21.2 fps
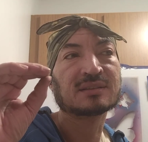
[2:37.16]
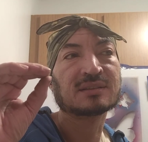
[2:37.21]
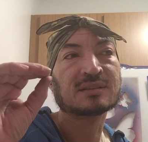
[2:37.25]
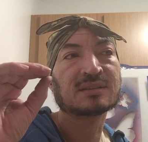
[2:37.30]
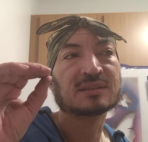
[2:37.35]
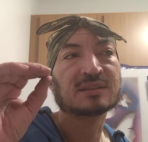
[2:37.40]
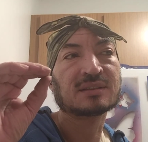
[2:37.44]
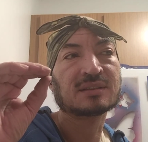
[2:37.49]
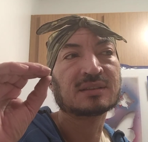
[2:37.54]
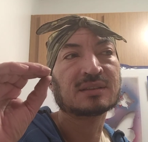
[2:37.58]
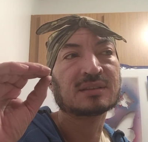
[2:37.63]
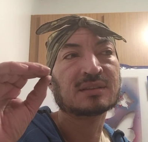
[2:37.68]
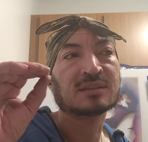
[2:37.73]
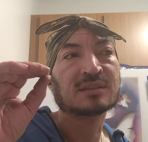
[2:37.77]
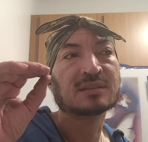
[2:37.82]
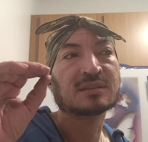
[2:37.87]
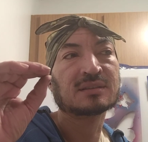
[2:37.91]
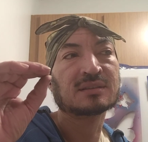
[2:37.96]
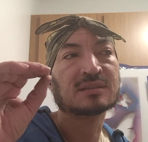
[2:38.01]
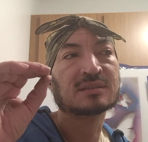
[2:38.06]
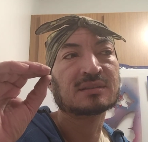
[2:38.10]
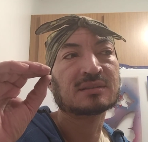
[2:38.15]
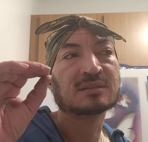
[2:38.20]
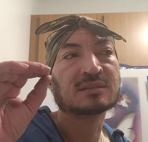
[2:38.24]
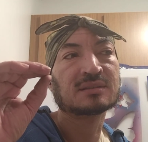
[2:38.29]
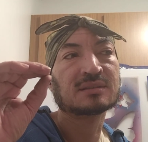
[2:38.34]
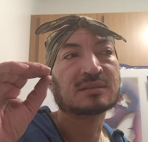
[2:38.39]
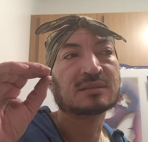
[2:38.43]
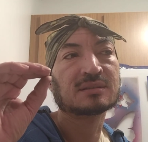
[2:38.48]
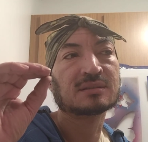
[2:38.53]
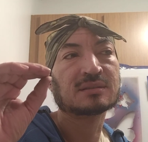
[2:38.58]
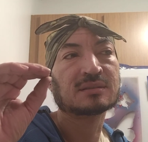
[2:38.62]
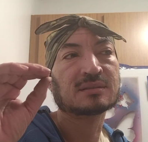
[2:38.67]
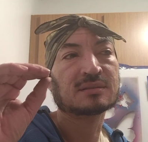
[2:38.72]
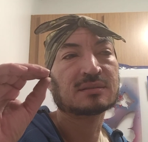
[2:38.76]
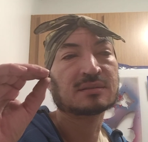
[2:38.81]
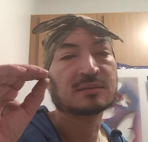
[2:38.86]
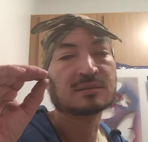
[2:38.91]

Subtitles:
(no one is talking)